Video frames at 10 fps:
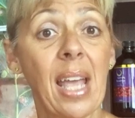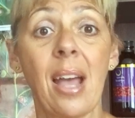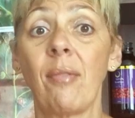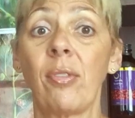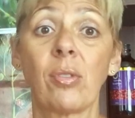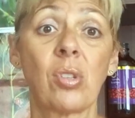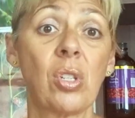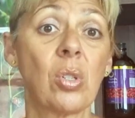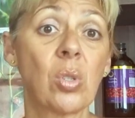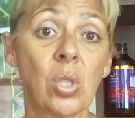harmful to
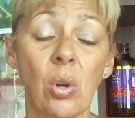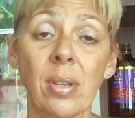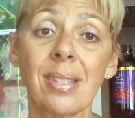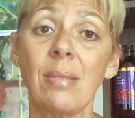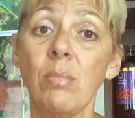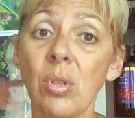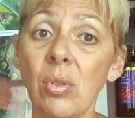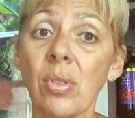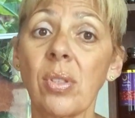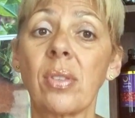your dog's
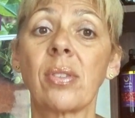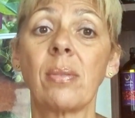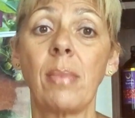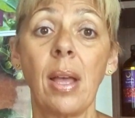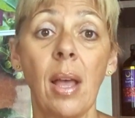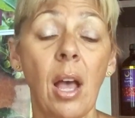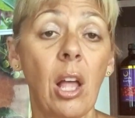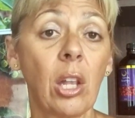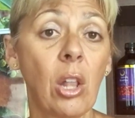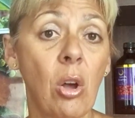immune system,
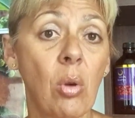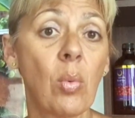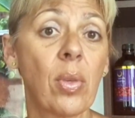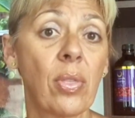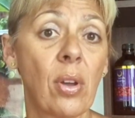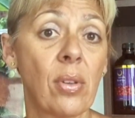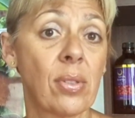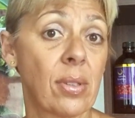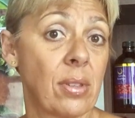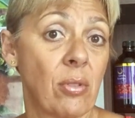along with
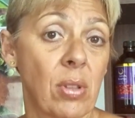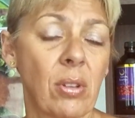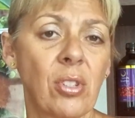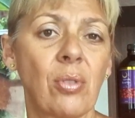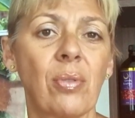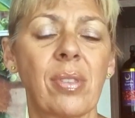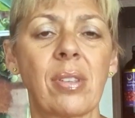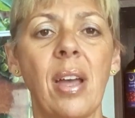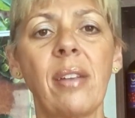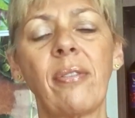those neurological
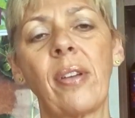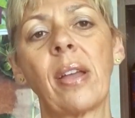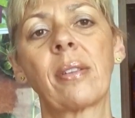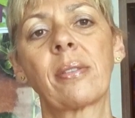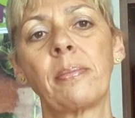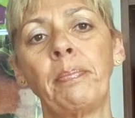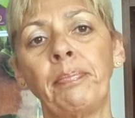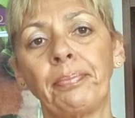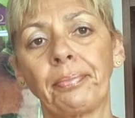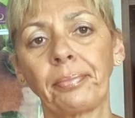side effects.
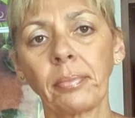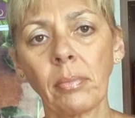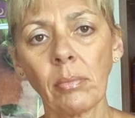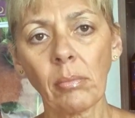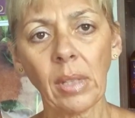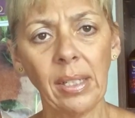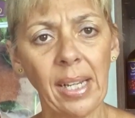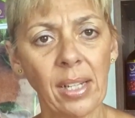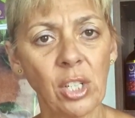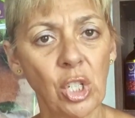
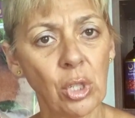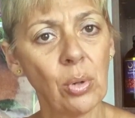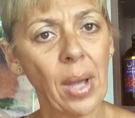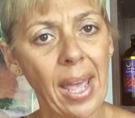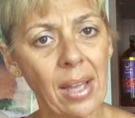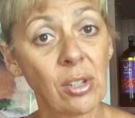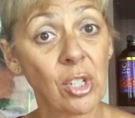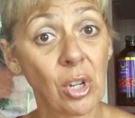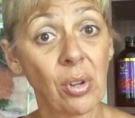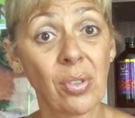Now, do our
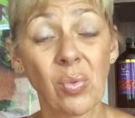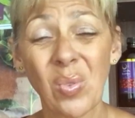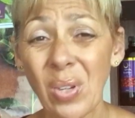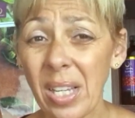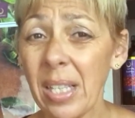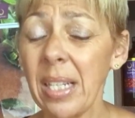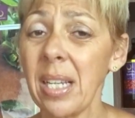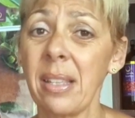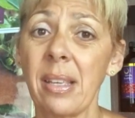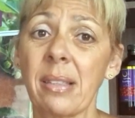dogs really
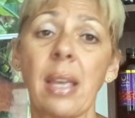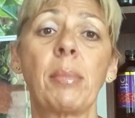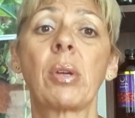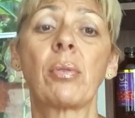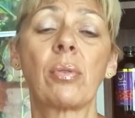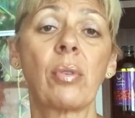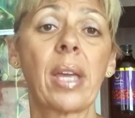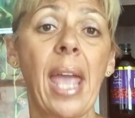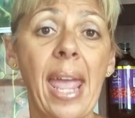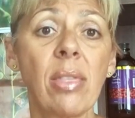need these chemicals, or
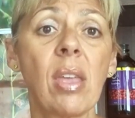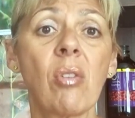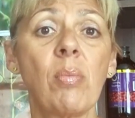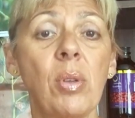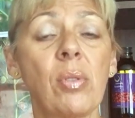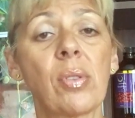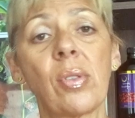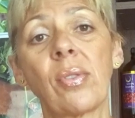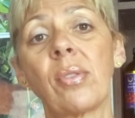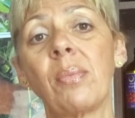can their immune
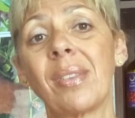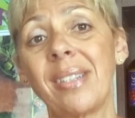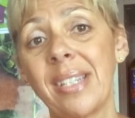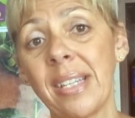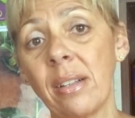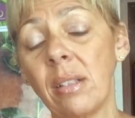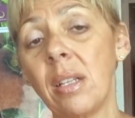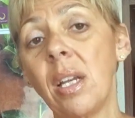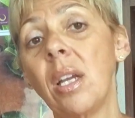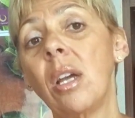systems
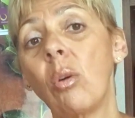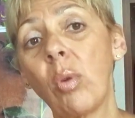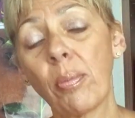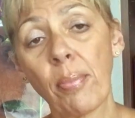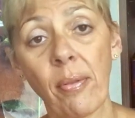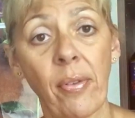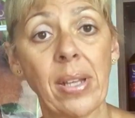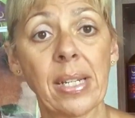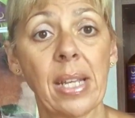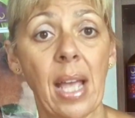deal with
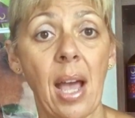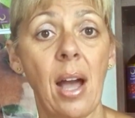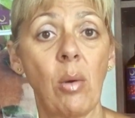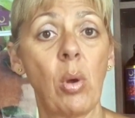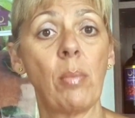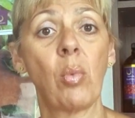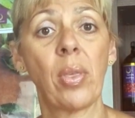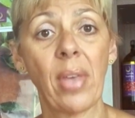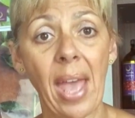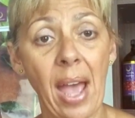preventing heartworm
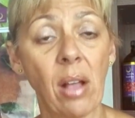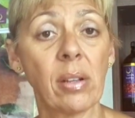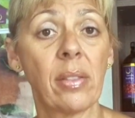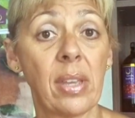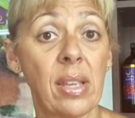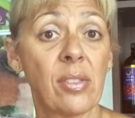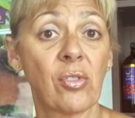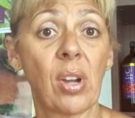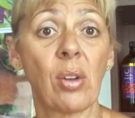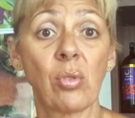without these
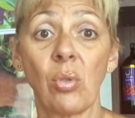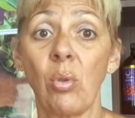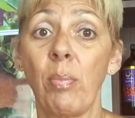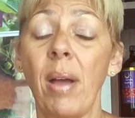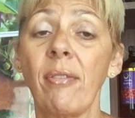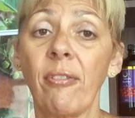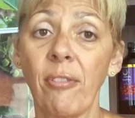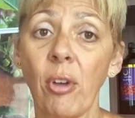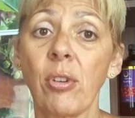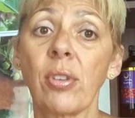drugs, or by
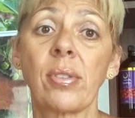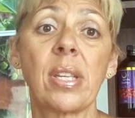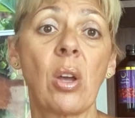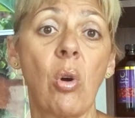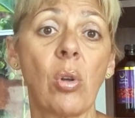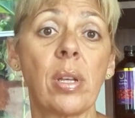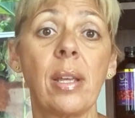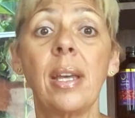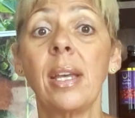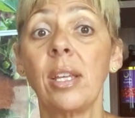focusing on
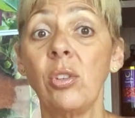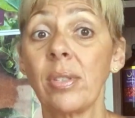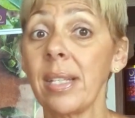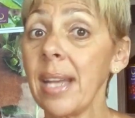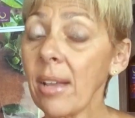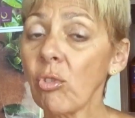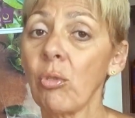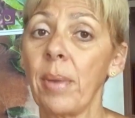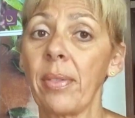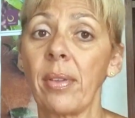using
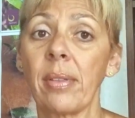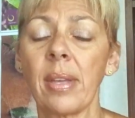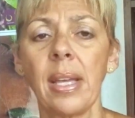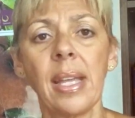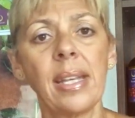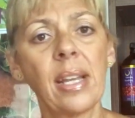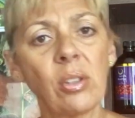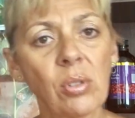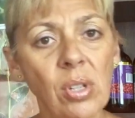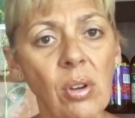natural methods? Now,
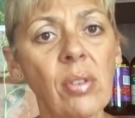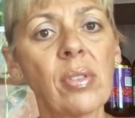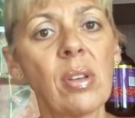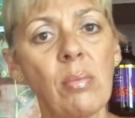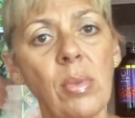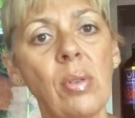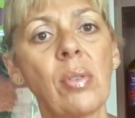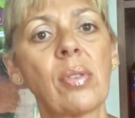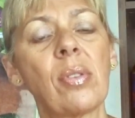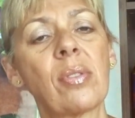your dog's immune
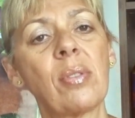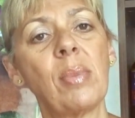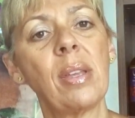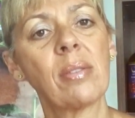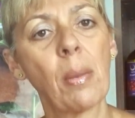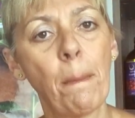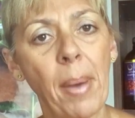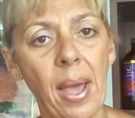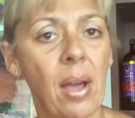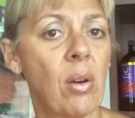system is a
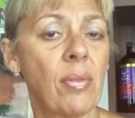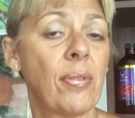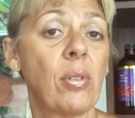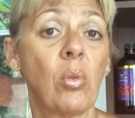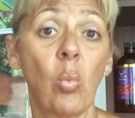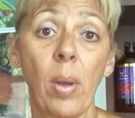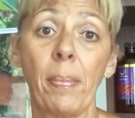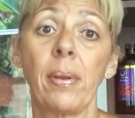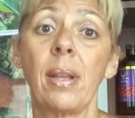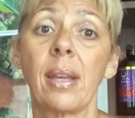powerful
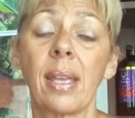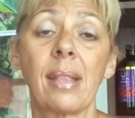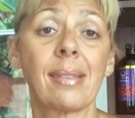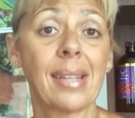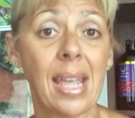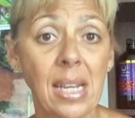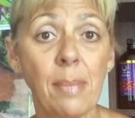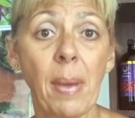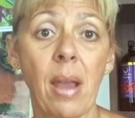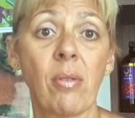weapon against
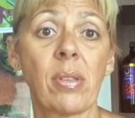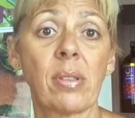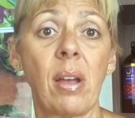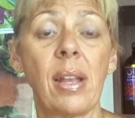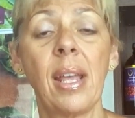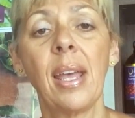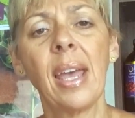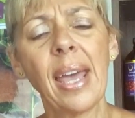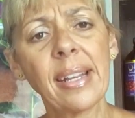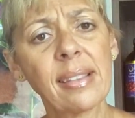any parasite,
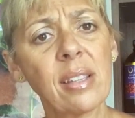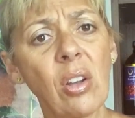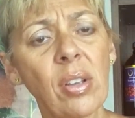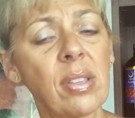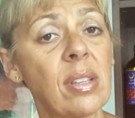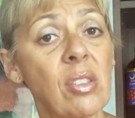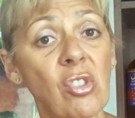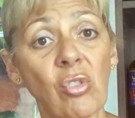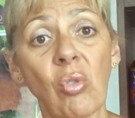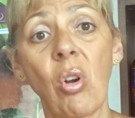and as long as it's
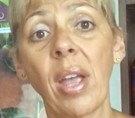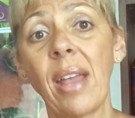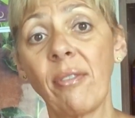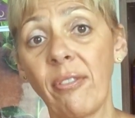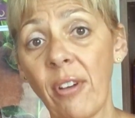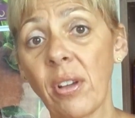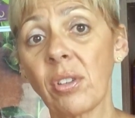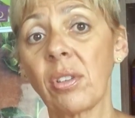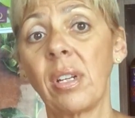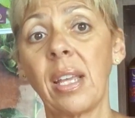strong and
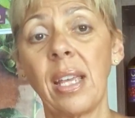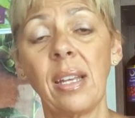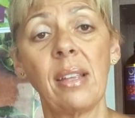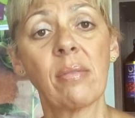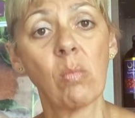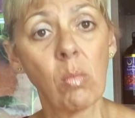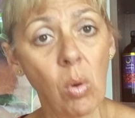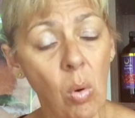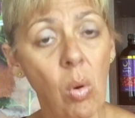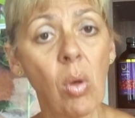functioning, it is
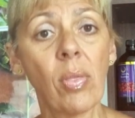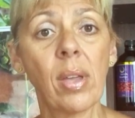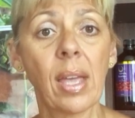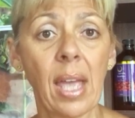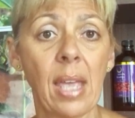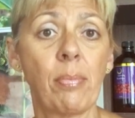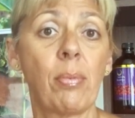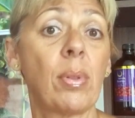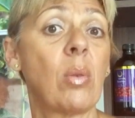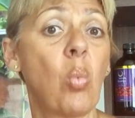more than
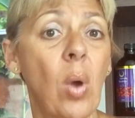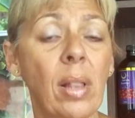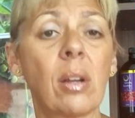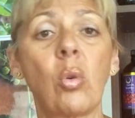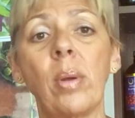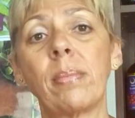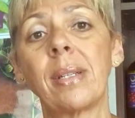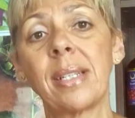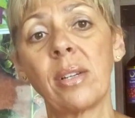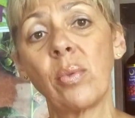capable and well equipped
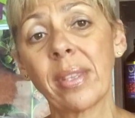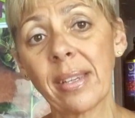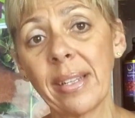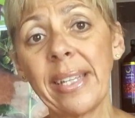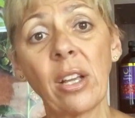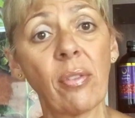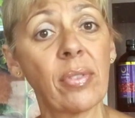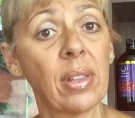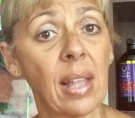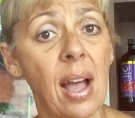to deal with killing off
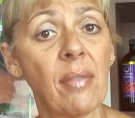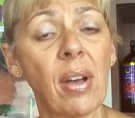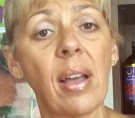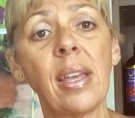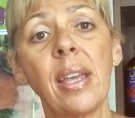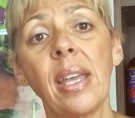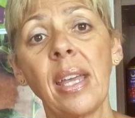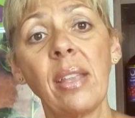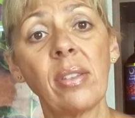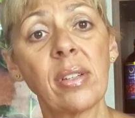the larva
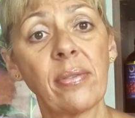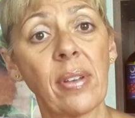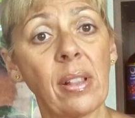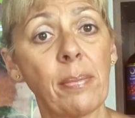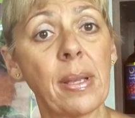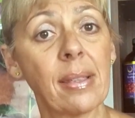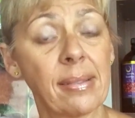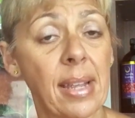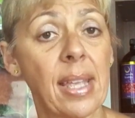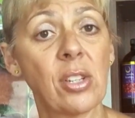in the developing
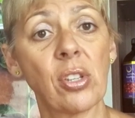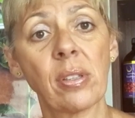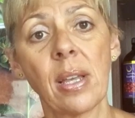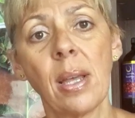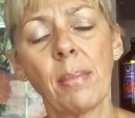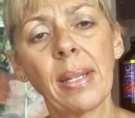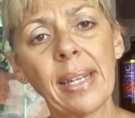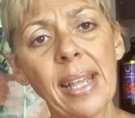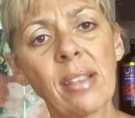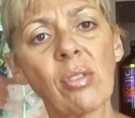stages. But
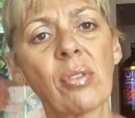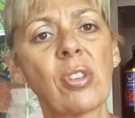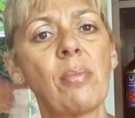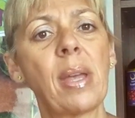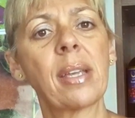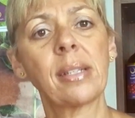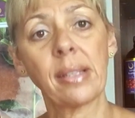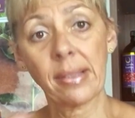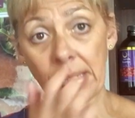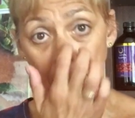let's also make a
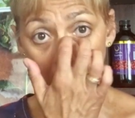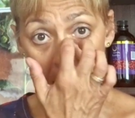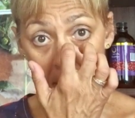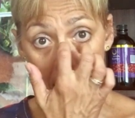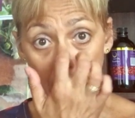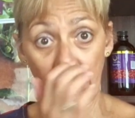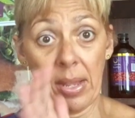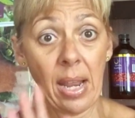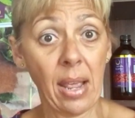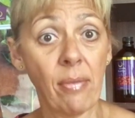distinction here
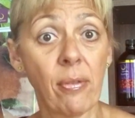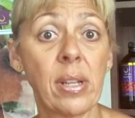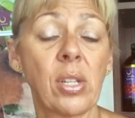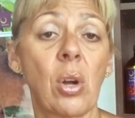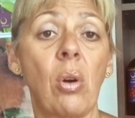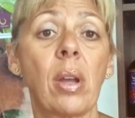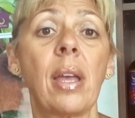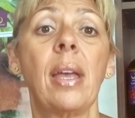that every dog